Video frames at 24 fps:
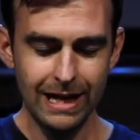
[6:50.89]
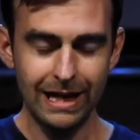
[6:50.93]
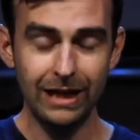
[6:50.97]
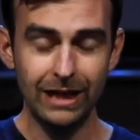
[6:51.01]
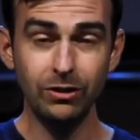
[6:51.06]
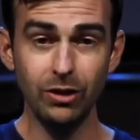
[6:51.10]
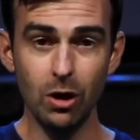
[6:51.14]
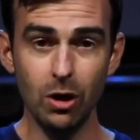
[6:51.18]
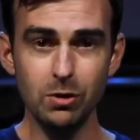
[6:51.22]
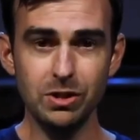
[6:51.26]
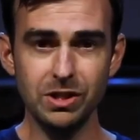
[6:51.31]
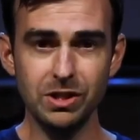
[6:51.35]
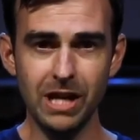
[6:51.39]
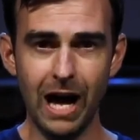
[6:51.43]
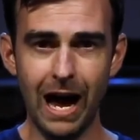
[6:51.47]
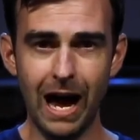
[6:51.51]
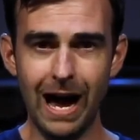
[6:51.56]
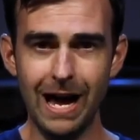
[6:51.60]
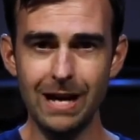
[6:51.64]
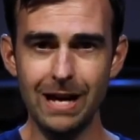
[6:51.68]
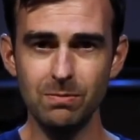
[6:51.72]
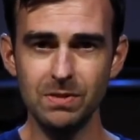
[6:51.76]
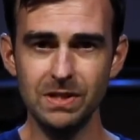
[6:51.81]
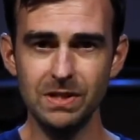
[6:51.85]
in those
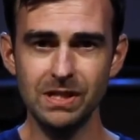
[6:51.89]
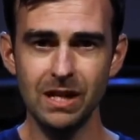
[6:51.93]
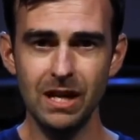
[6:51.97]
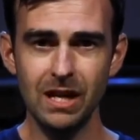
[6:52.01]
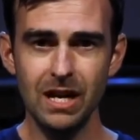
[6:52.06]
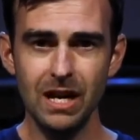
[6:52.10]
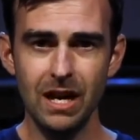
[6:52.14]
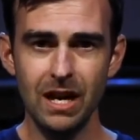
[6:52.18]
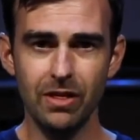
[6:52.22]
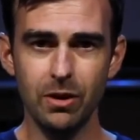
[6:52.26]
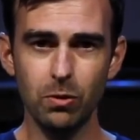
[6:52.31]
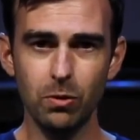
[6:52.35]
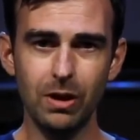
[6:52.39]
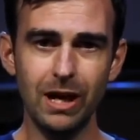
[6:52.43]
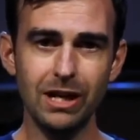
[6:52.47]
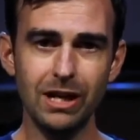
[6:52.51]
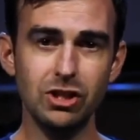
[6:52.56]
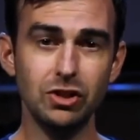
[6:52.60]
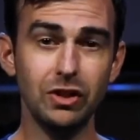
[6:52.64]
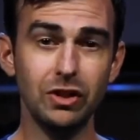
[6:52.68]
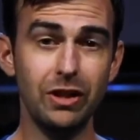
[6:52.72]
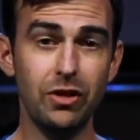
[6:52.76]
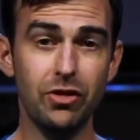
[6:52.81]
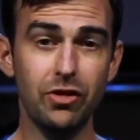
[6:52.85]
times, there were
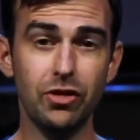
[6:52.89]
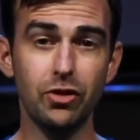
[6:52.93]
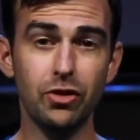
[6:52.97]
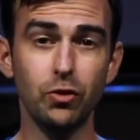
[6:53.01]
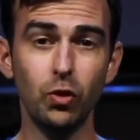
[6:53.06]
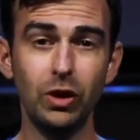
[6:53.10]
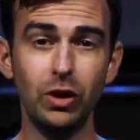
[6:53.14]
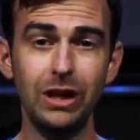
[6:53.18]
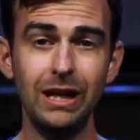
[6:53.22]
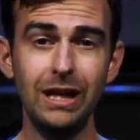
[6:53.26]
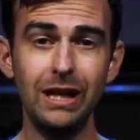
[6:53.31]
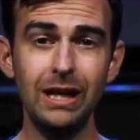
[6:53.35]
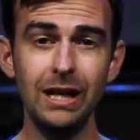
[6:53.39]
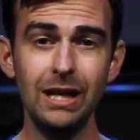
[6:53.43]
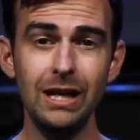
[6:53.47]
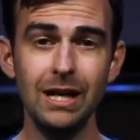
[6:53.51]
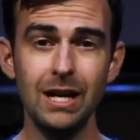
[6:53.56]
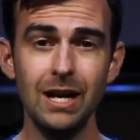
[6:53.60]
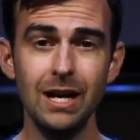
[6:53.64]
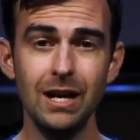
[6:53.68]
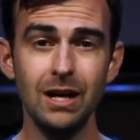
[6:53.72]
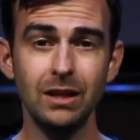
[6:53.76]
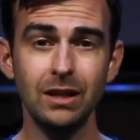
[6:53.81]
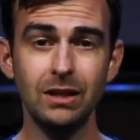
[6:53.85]
actually three
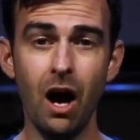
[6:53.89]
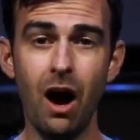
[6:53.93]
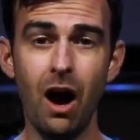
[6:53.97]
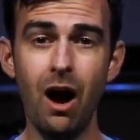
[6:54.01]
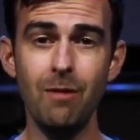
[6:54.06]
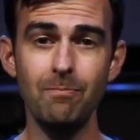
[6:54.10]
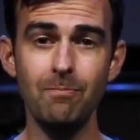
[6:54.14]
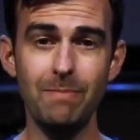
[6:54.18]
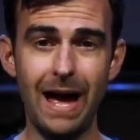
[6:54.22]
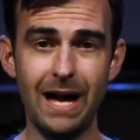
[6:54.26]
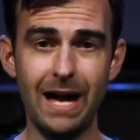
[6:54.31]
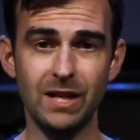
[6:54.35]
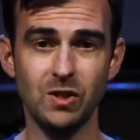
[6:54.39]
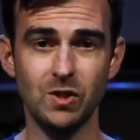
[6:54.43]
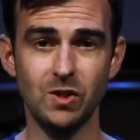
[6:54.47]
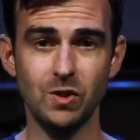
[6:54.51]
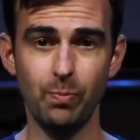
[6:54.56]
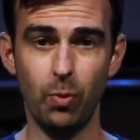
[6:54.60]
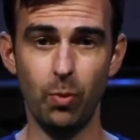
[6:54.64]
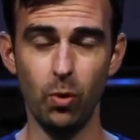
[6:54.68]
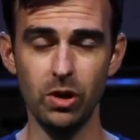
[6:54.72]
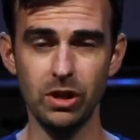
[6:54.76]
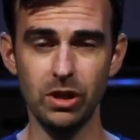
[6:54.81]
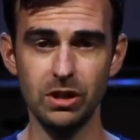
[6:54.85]
combat
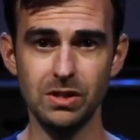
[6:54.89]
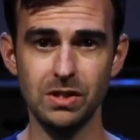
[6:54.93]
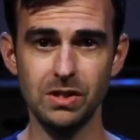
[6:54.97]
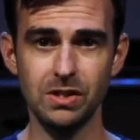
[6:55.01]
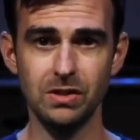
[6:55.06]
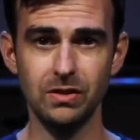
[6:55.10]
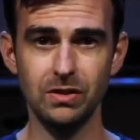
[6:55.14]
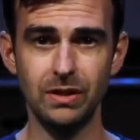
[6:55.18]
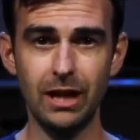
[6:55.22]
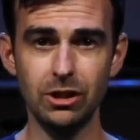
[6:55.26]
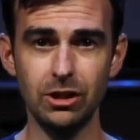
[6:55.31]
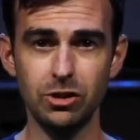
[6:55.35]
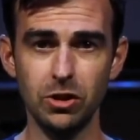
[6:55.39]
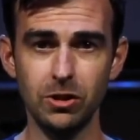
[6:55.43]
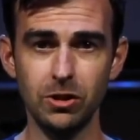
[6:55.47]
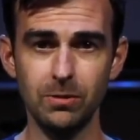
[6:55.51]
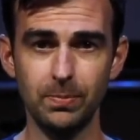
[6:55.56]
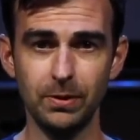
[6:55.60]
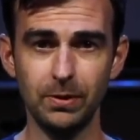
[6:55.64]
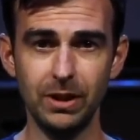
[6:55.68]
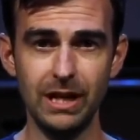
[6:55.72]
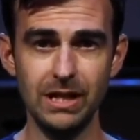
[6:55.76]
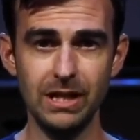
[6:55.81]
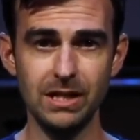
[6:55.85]
sports that
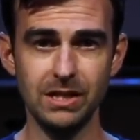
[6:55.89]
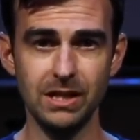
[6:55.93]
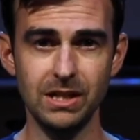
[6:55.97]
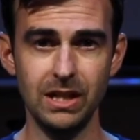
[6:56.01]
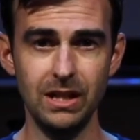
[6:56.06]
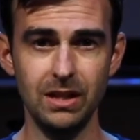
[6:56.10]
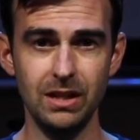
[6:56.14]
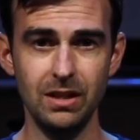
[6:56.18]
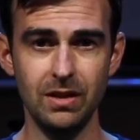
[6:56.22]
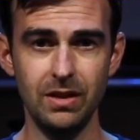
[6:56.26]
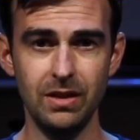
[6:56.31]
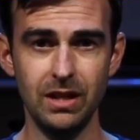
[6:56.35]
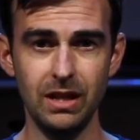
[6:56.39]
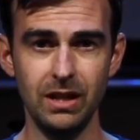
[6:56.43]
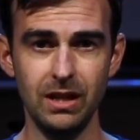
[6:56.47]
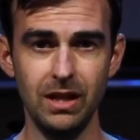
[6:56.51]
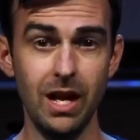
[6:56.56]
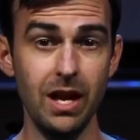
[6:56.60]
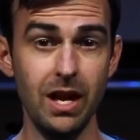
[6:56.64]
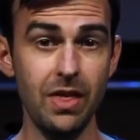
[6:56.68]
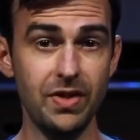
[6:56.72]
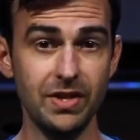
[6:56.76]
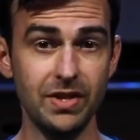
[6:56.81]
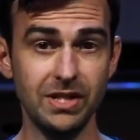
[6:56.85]
took place in the
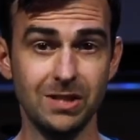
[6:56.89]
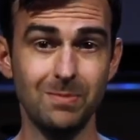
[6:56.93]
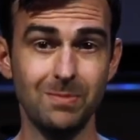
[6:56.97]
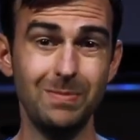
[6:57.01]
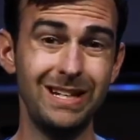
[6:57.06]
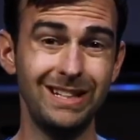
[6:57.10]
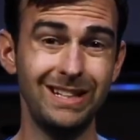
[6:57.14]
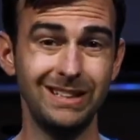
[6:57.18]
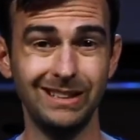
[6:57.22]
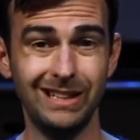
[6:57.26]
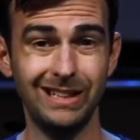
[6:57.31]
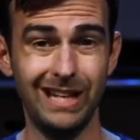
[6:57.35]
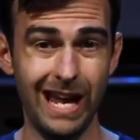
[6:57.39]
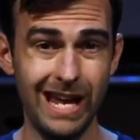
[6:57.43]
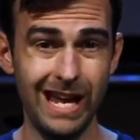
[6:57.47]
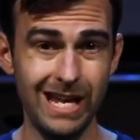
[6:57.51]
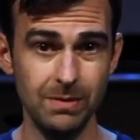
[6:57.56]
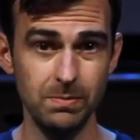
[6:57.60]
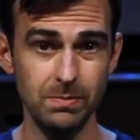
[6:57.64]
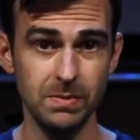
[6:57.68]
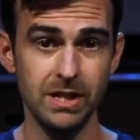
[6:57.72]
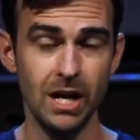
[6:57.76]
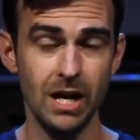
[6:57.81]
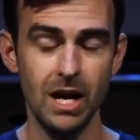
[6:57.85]
Isthmian
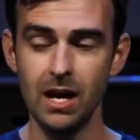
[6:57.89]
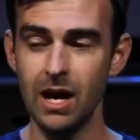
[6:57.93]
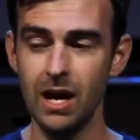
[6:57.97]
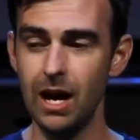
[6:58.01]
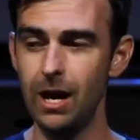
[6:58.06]
Games,